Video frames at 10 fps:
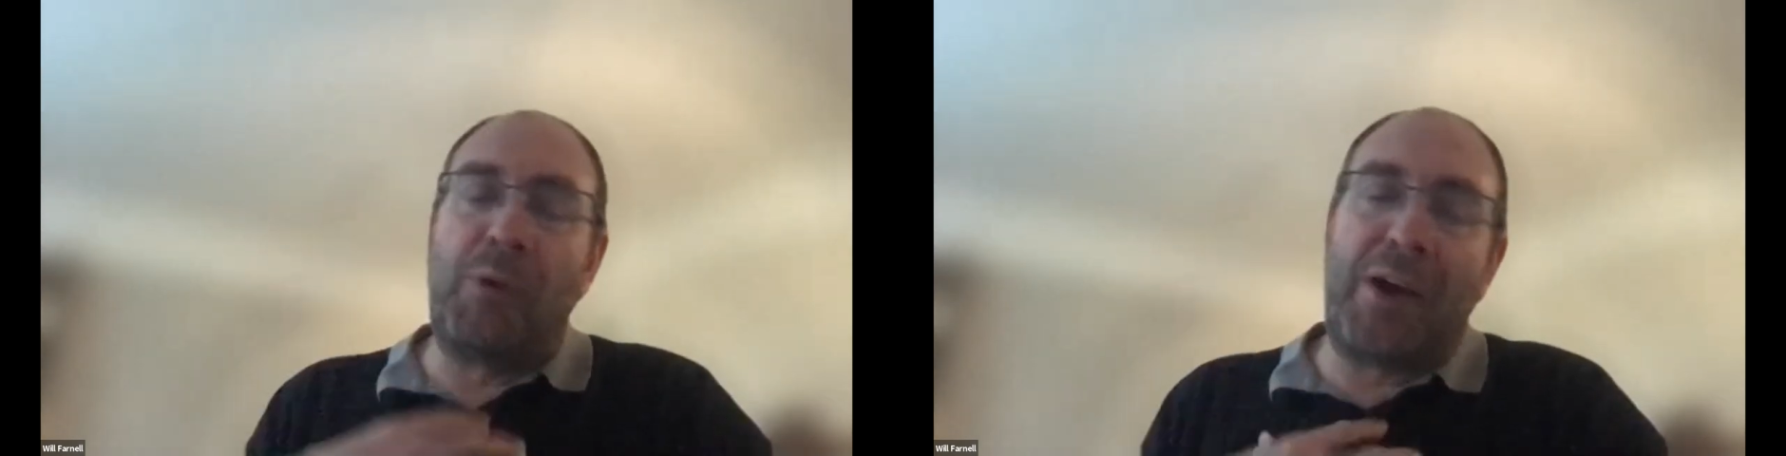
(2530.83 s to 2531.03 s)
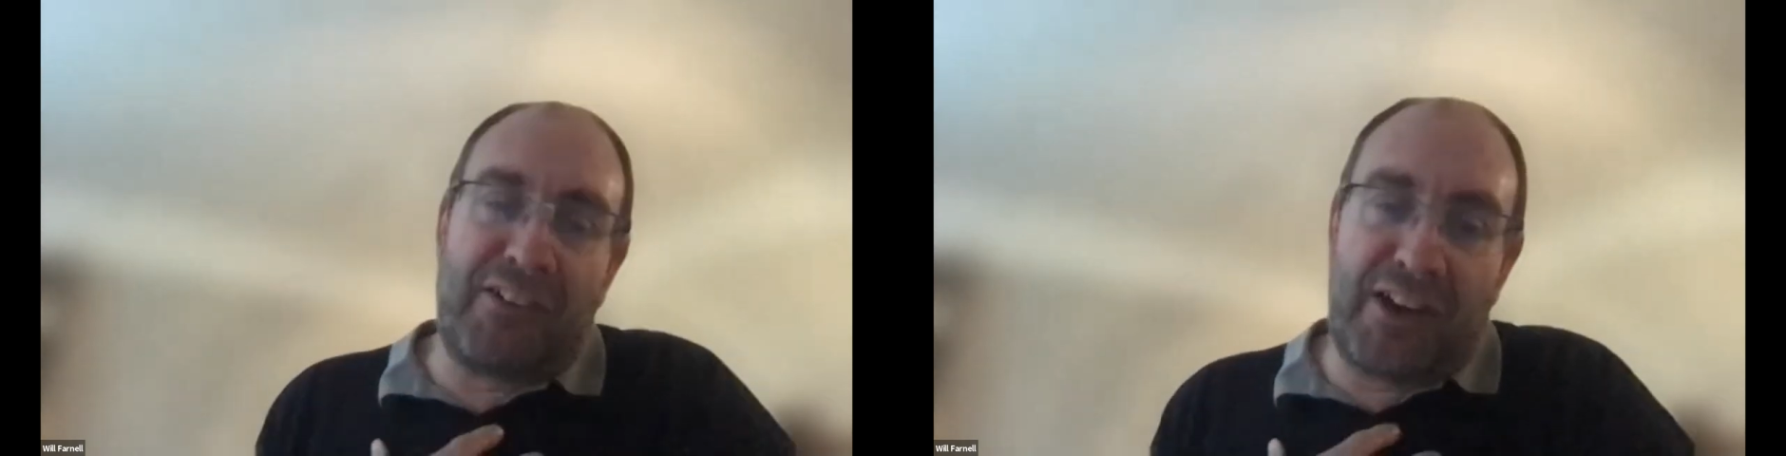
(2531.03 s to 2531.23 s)

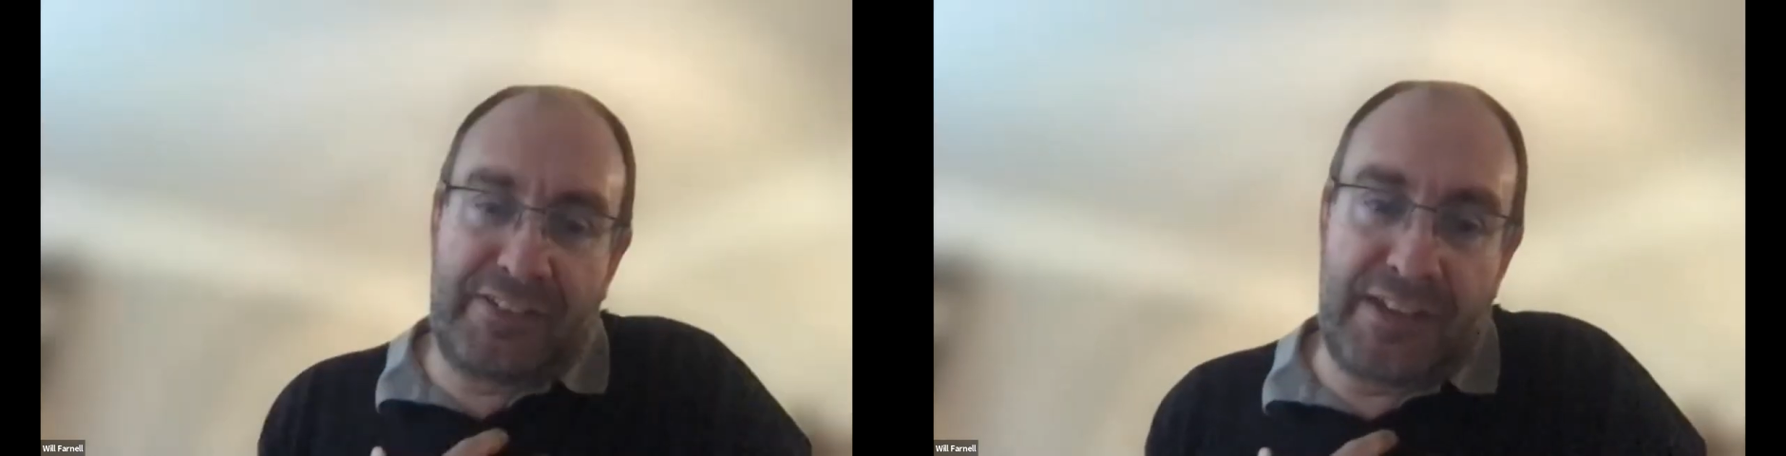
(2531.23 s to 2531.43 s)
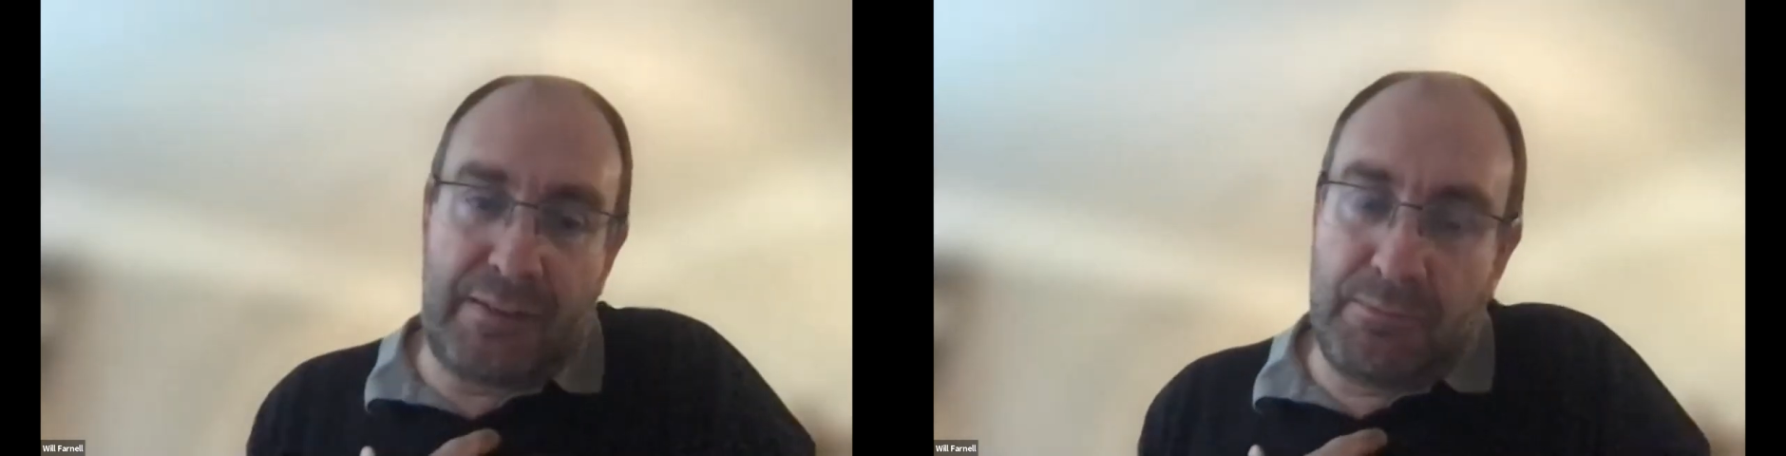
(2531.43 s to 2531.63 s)
where I
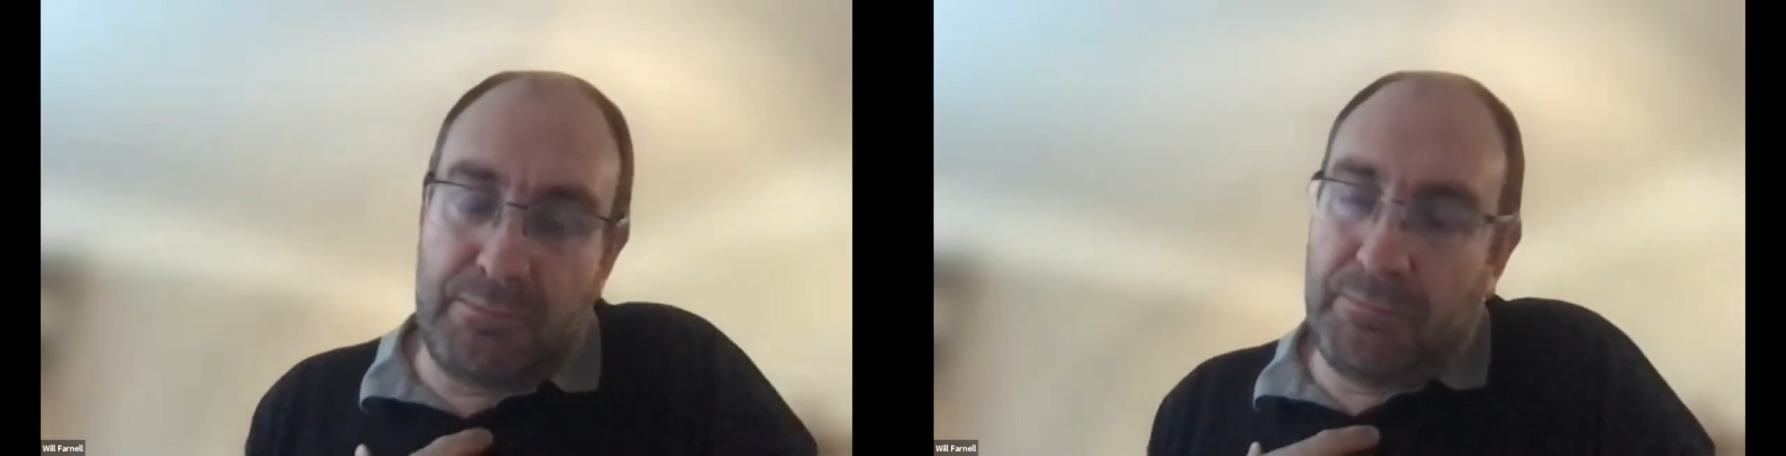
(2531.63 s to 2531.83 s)
sit,